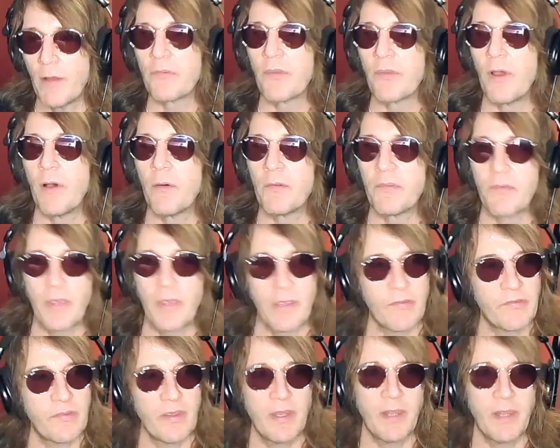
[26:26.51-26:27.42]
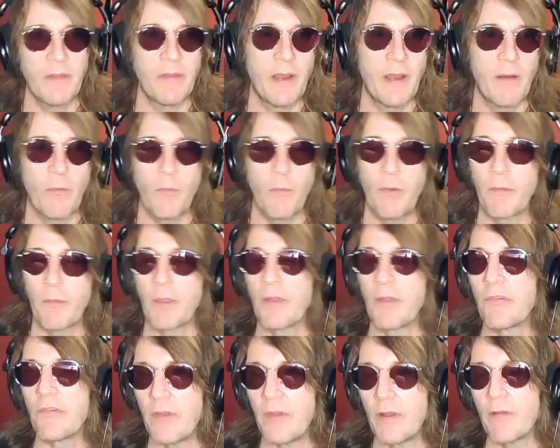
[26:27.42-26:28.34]
so it's like sitting there, we're going
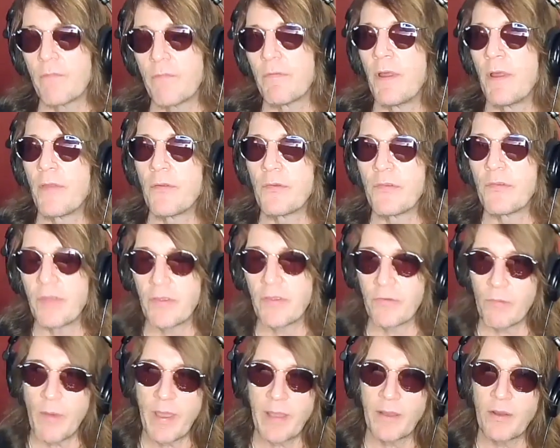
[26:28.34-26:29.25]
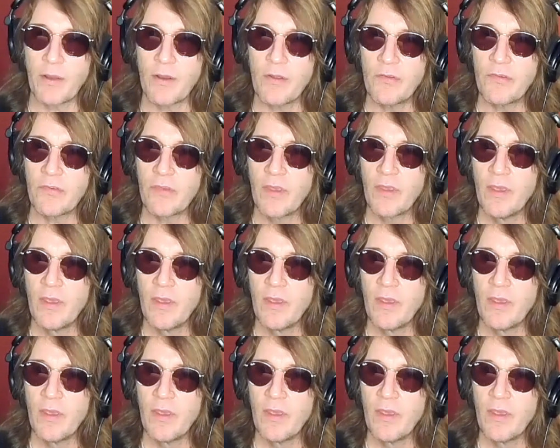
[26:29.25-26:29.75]
to sit here for another 6 records,